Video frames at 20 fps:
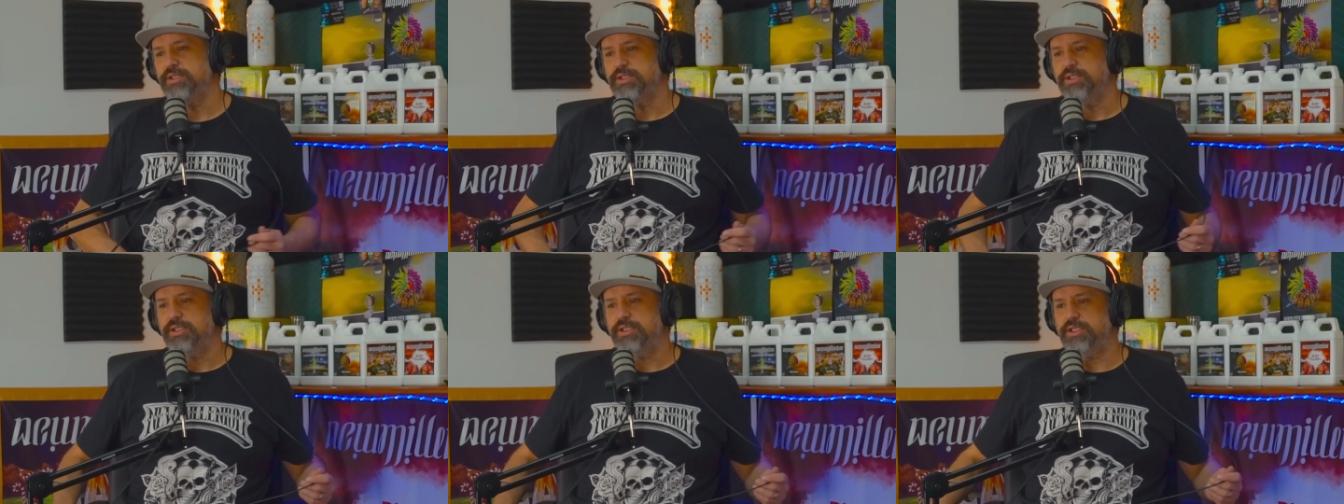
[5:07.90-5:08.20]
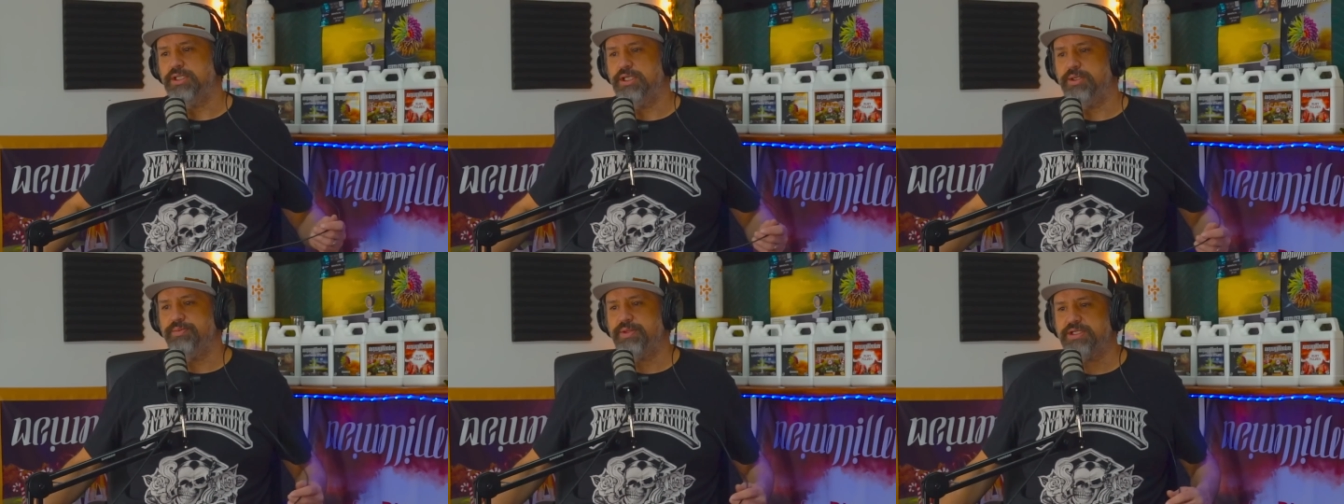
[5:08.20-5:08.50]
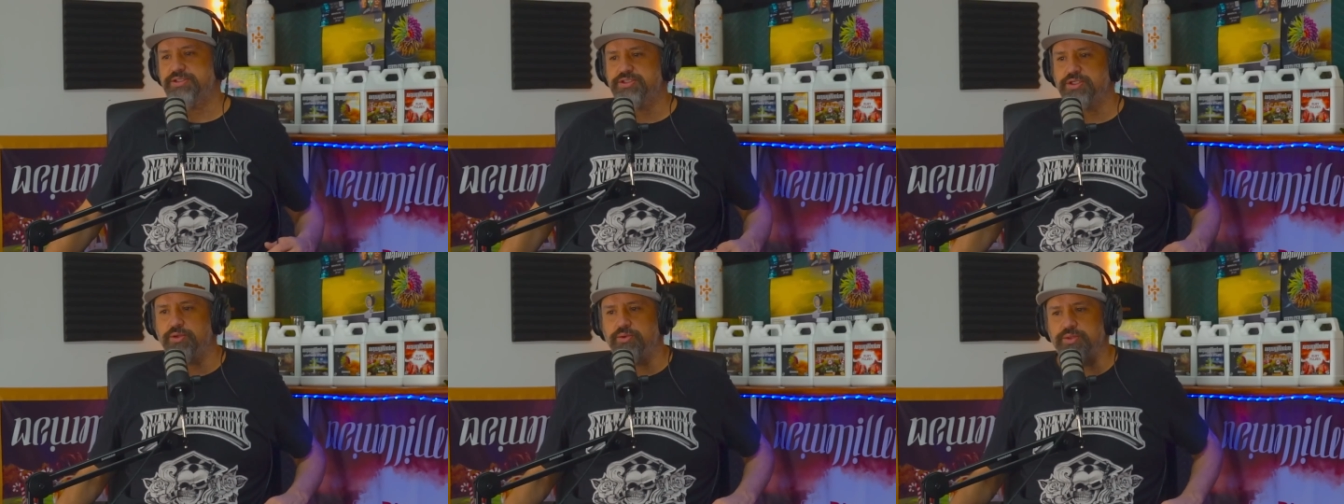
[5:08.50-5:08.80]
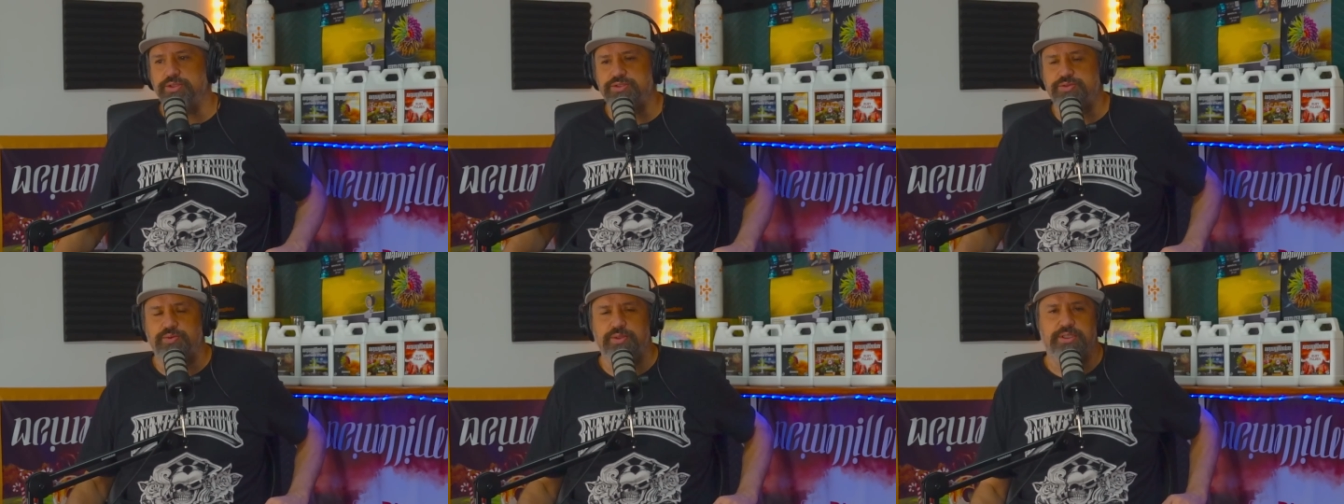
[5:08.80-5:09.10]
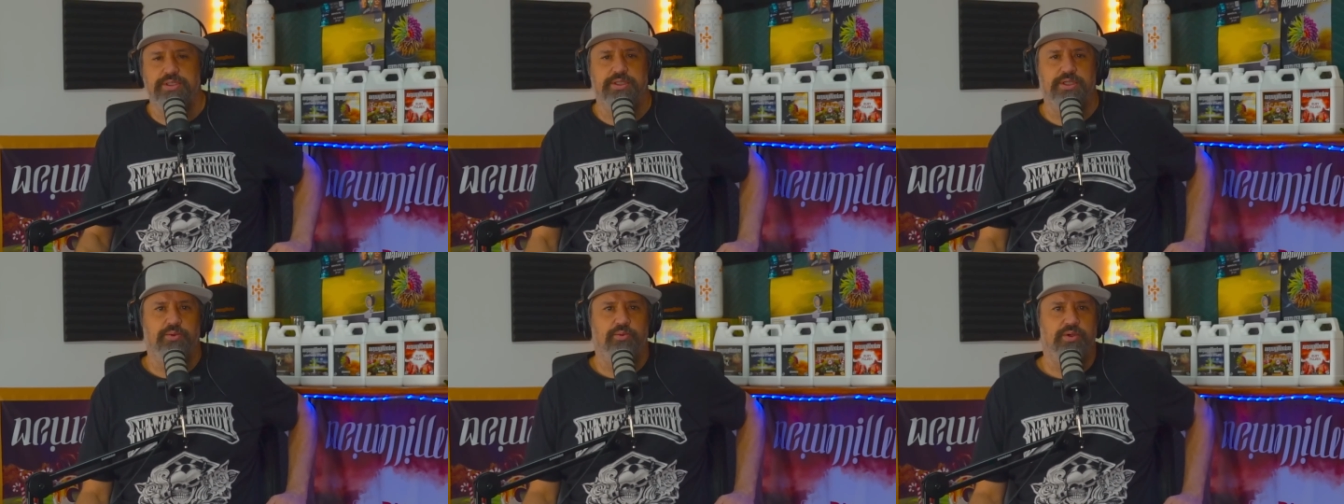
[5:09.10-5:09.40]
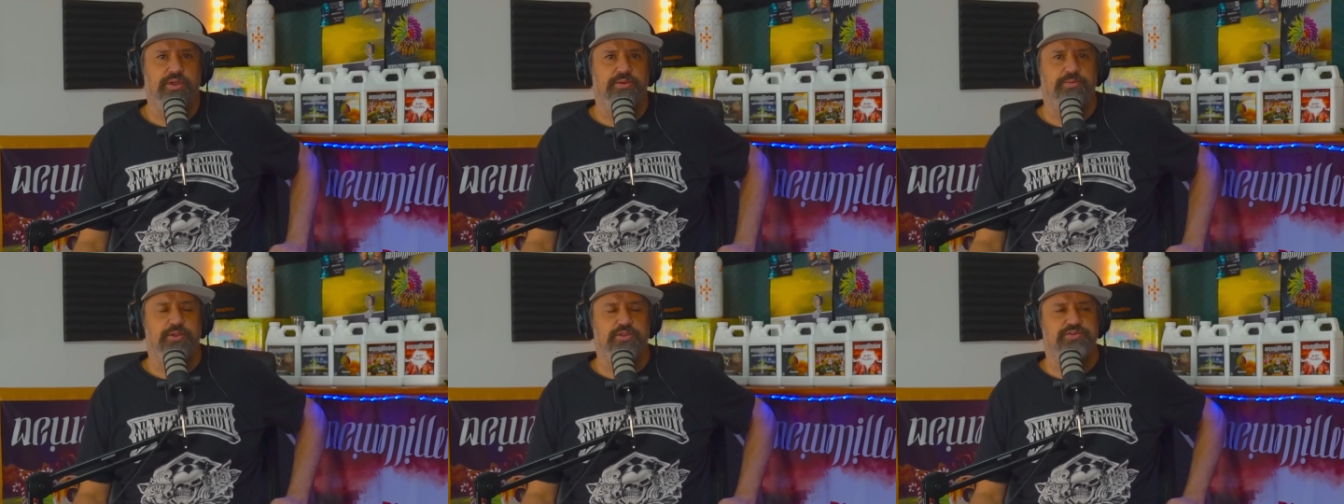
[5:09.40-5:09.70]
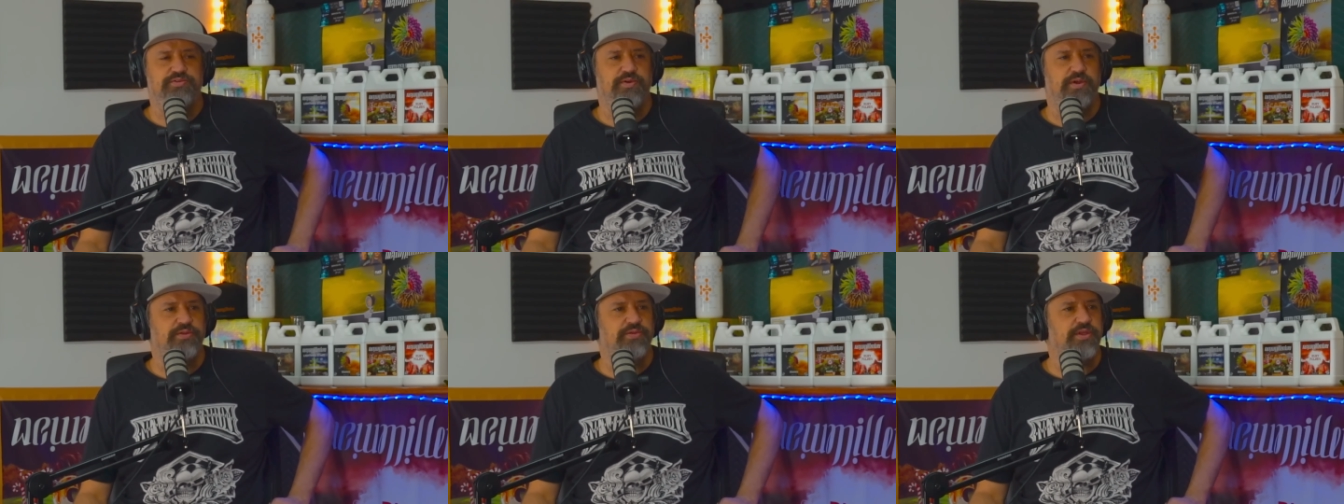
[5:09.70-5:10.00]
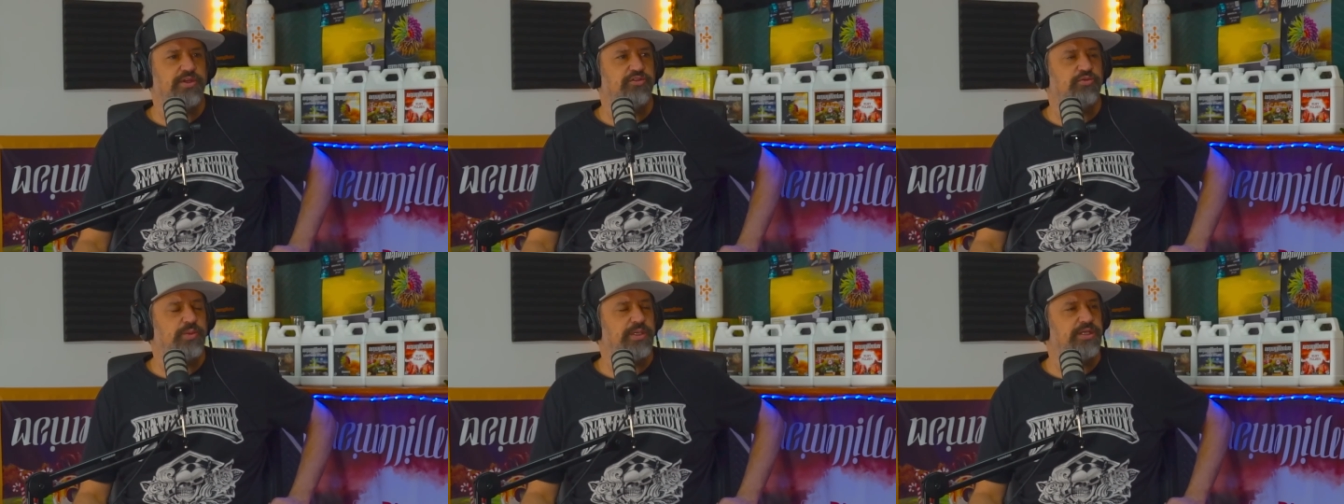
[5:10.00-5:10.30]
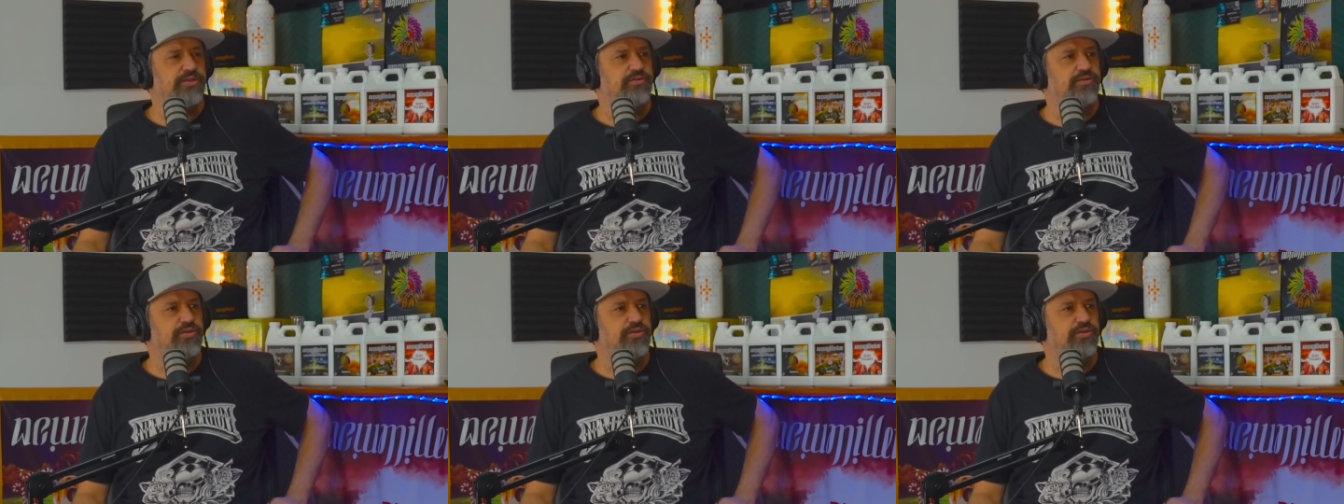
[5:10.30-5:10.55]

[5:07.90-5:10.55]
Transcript: That's always, one of the most fun things we get to